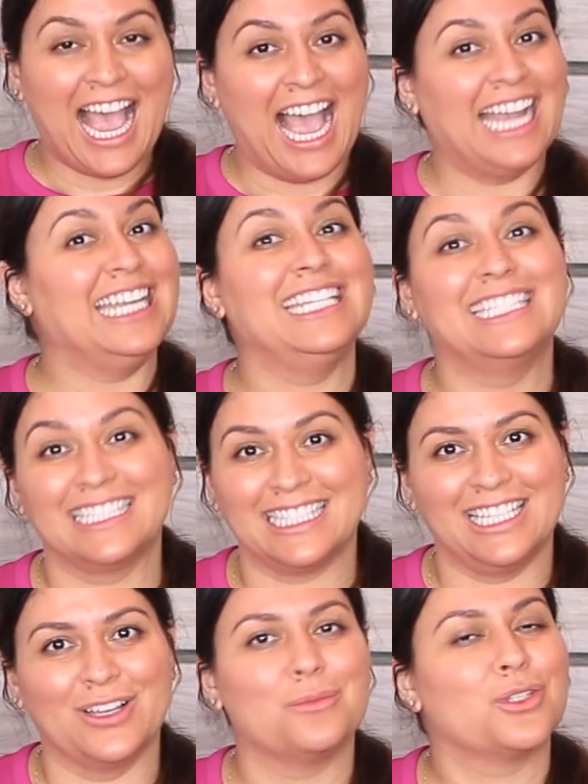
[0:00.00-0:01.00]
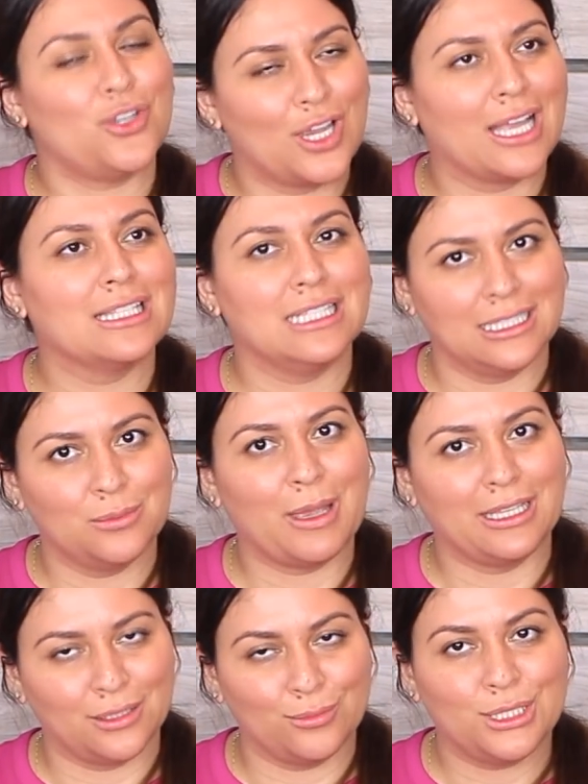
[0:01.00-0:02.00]
I need to see them, so you guys need to
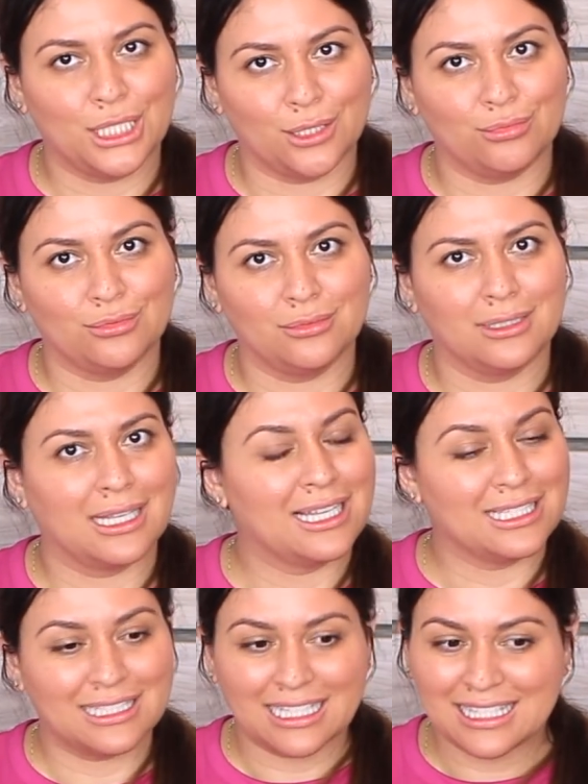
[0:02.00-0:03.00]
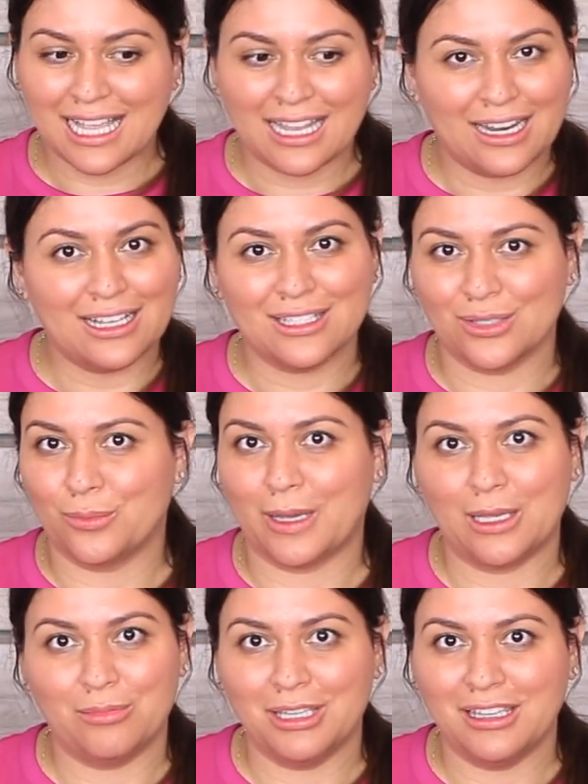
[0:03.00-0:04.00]
make some too. Because side hustle,
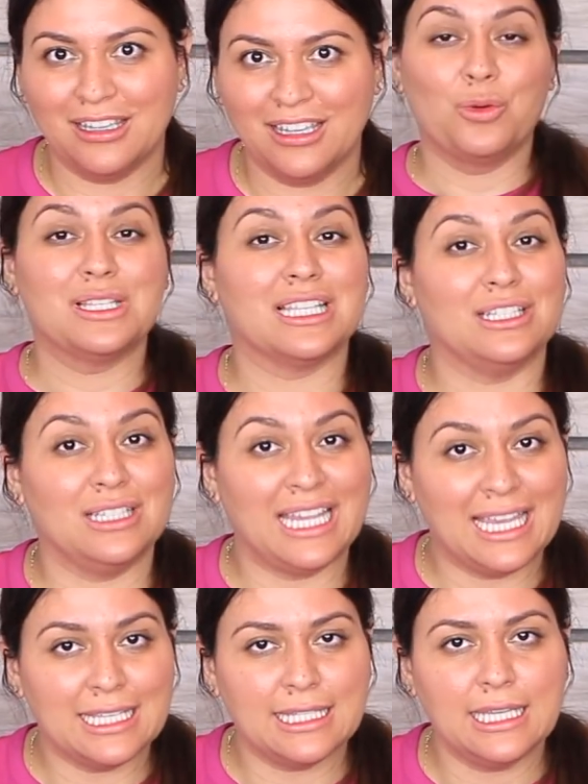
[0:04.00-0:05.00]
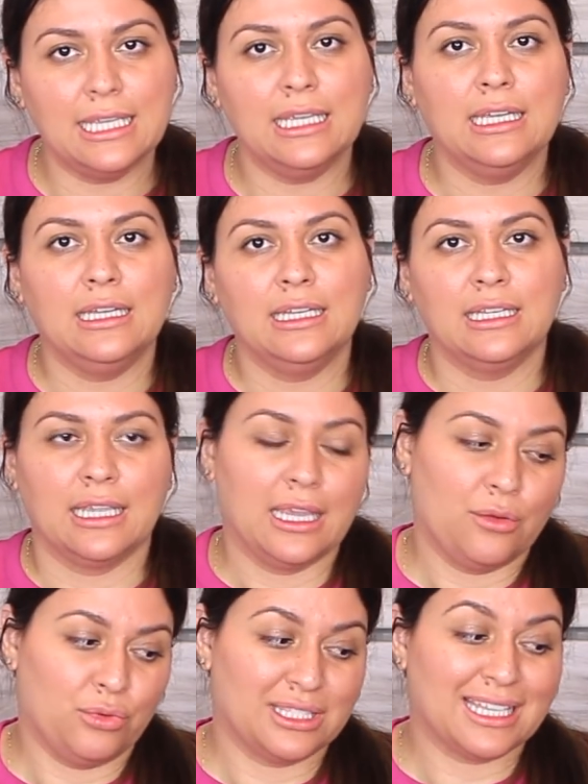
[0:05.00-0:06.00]
baby. Was it easy?
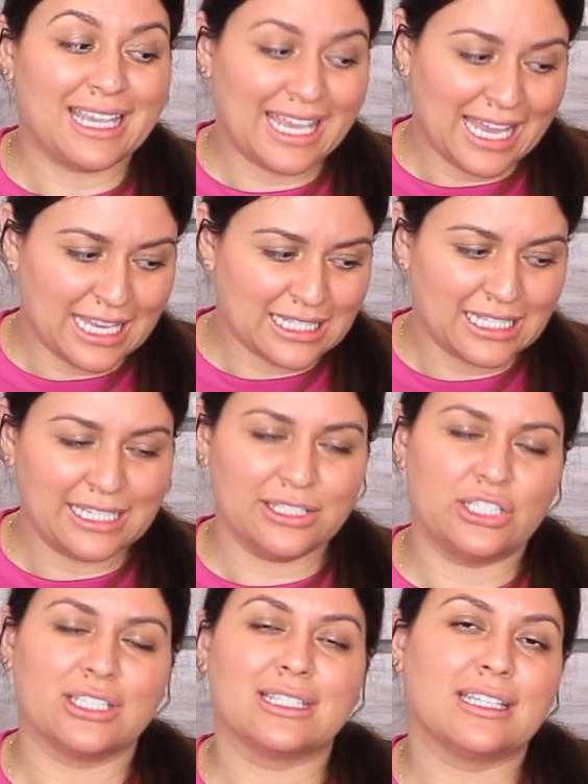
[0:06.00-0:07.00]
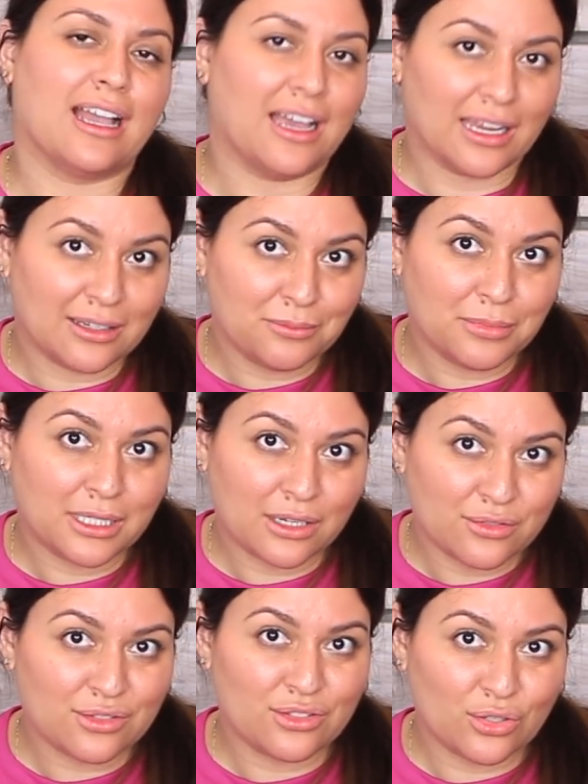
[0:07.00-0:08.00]
It was easy, it's just time
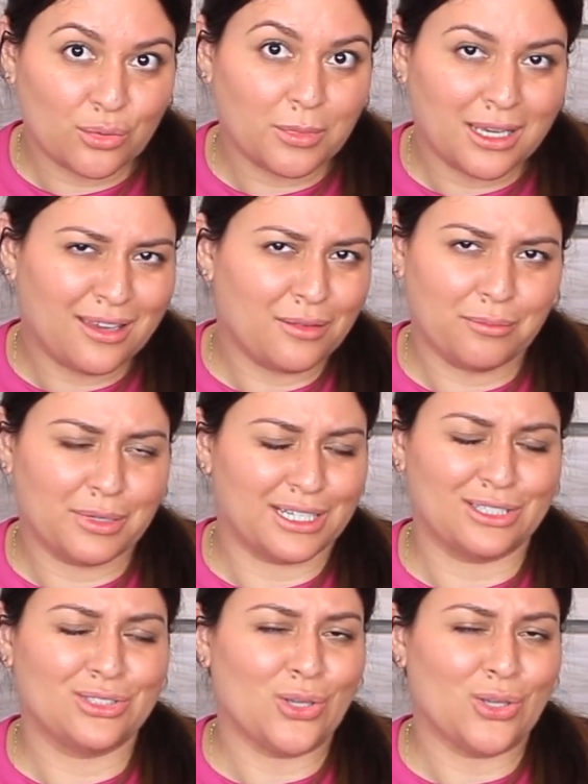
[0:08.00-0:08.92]
consuming, but it's